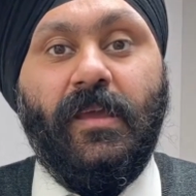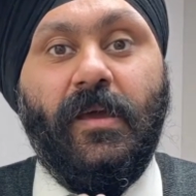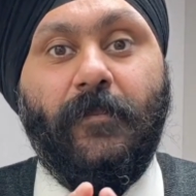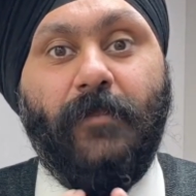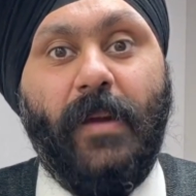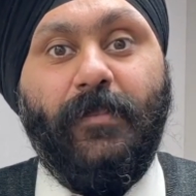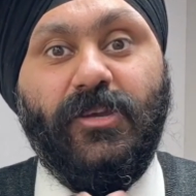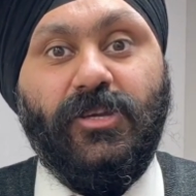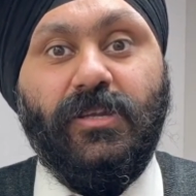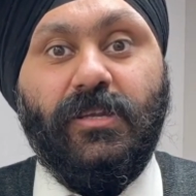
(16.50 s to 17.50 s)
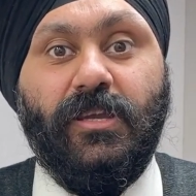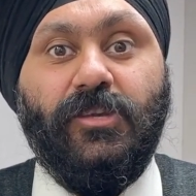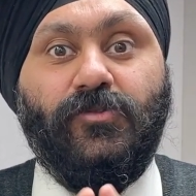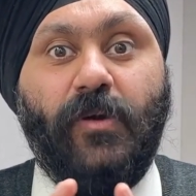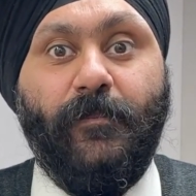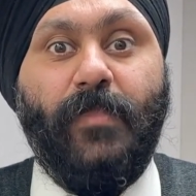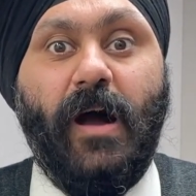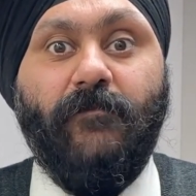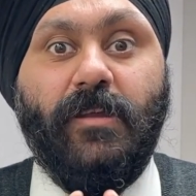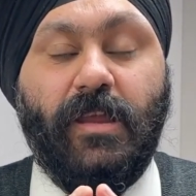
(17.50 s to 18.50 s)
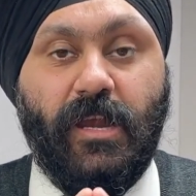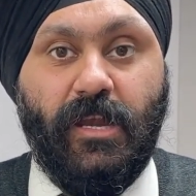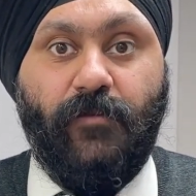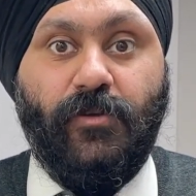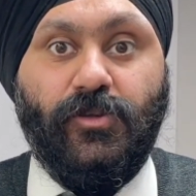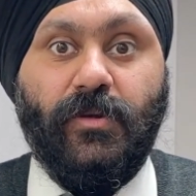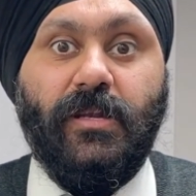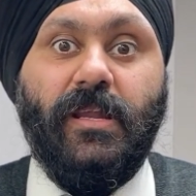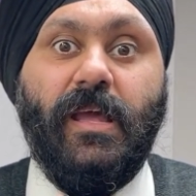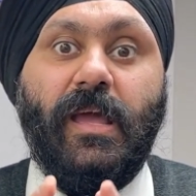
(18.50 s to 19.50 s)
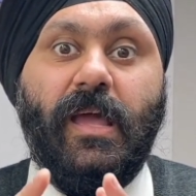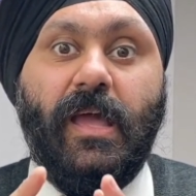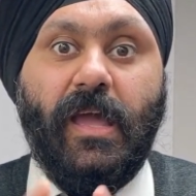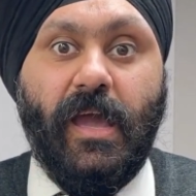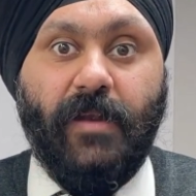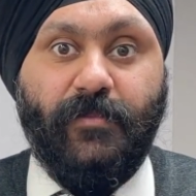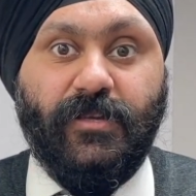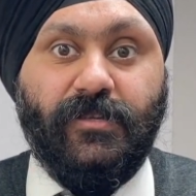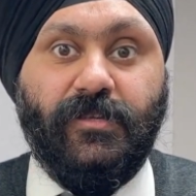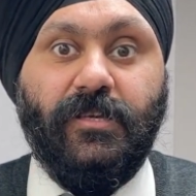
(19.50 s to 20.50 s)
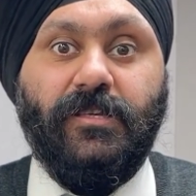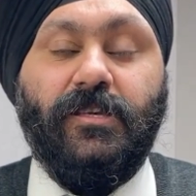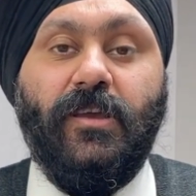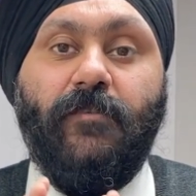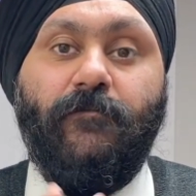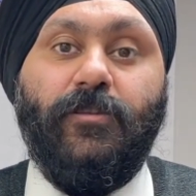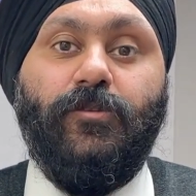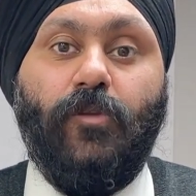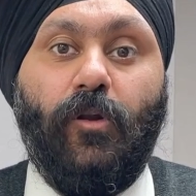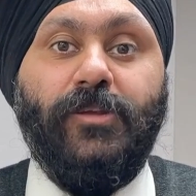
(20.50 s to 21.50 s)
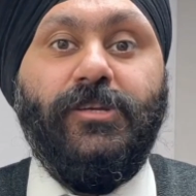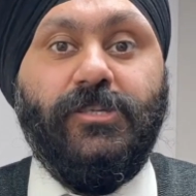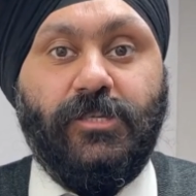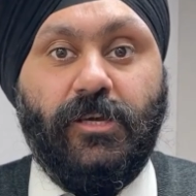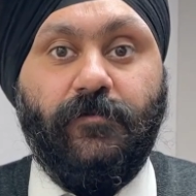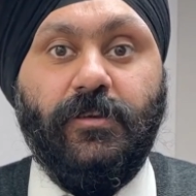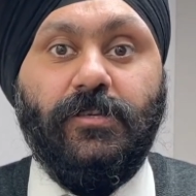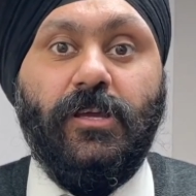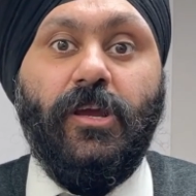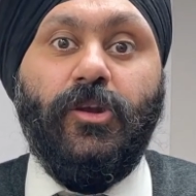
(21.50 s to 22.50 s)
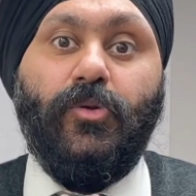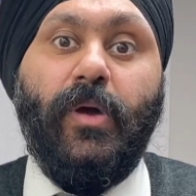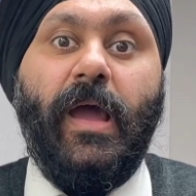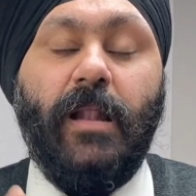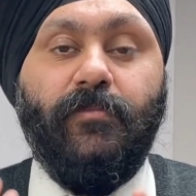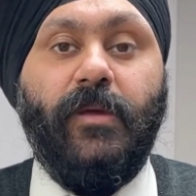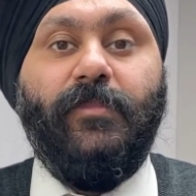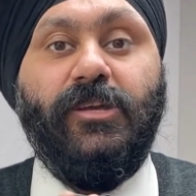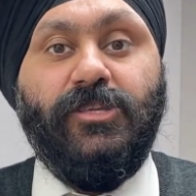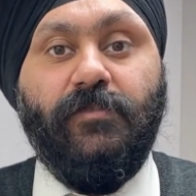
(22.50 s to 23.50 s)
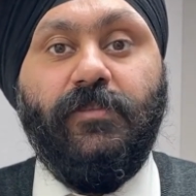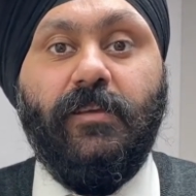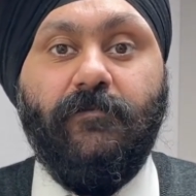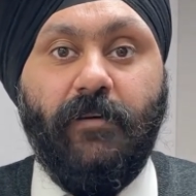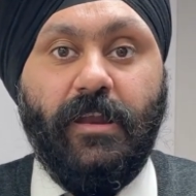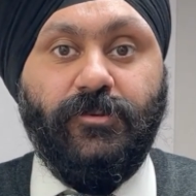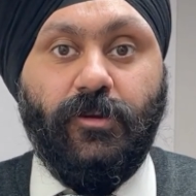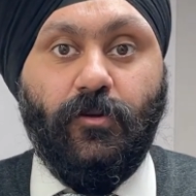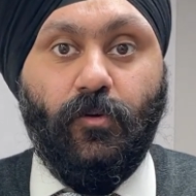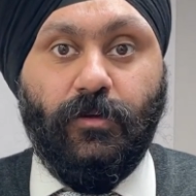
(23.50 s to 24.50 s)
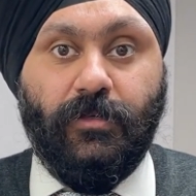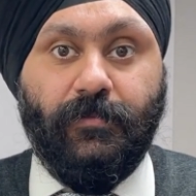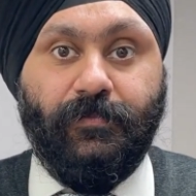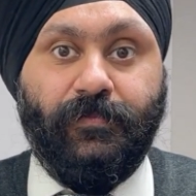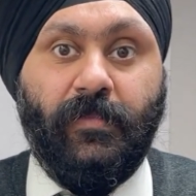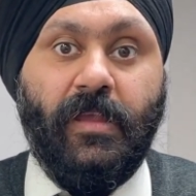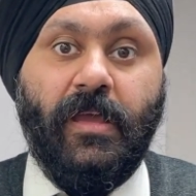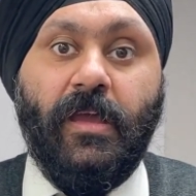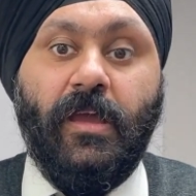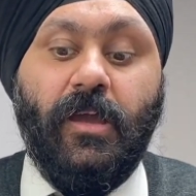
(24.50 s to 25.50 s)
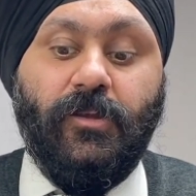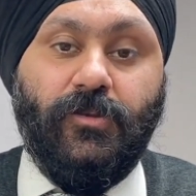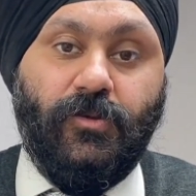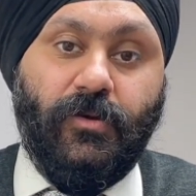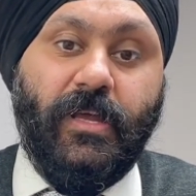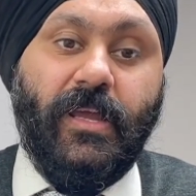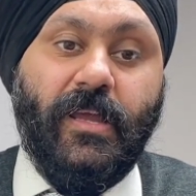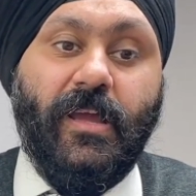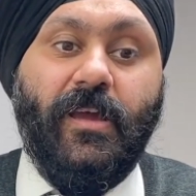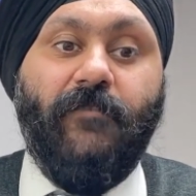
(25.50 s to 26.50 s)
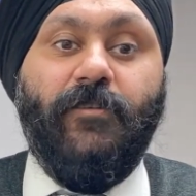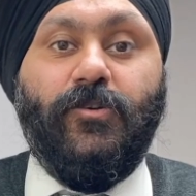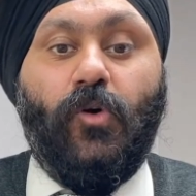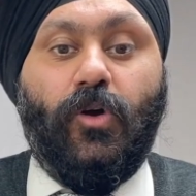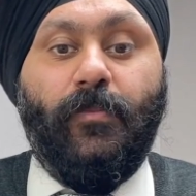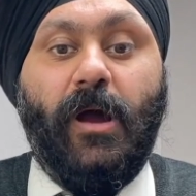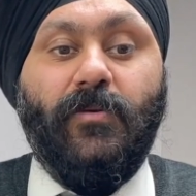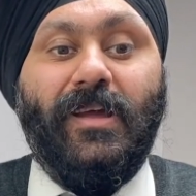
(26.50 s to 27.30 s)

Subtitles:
My mission is to empower individuals and businesses with knowledge and service to help them achieve their financial goals. Today, we'll talk about